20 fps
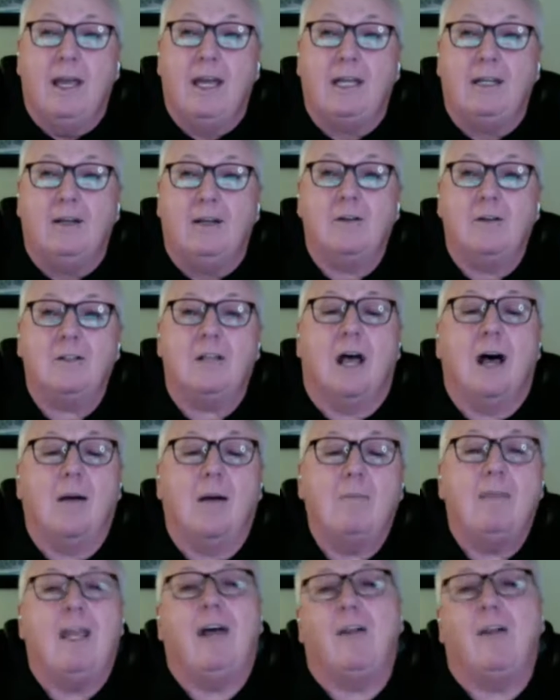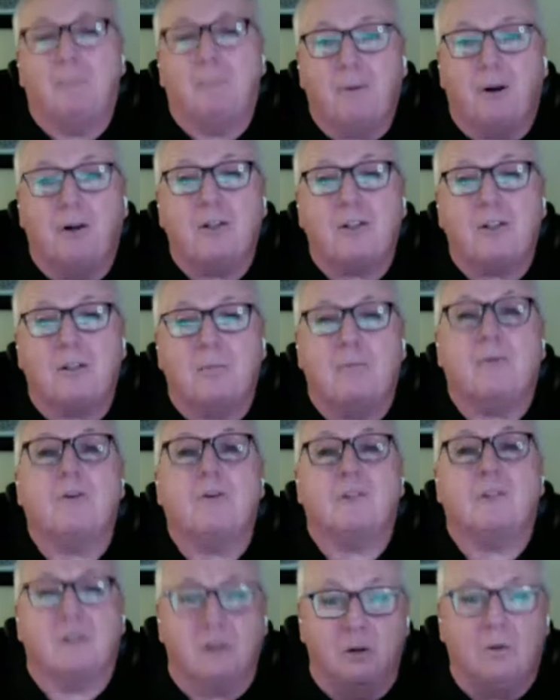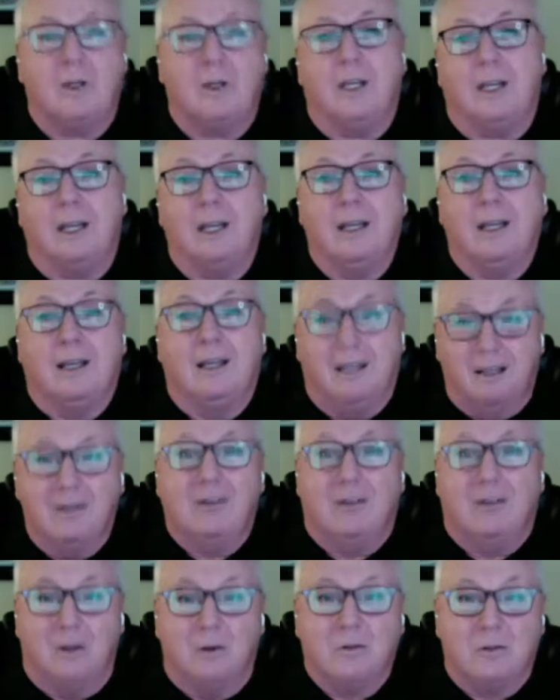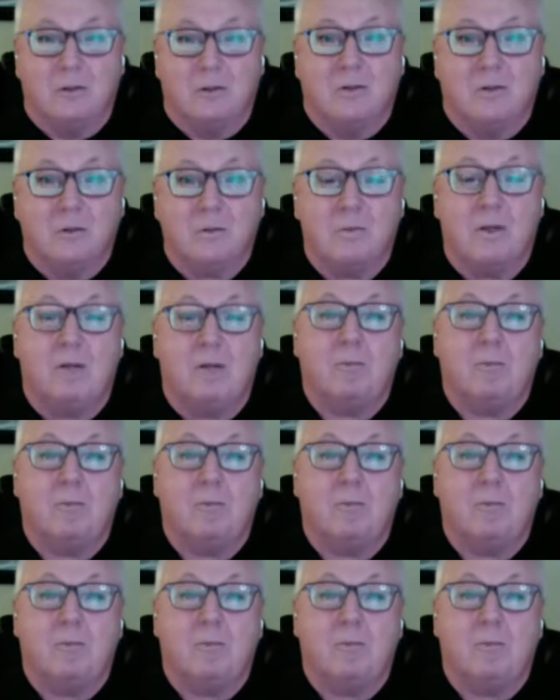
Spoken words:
And he goes, I'm now the person pursuing those news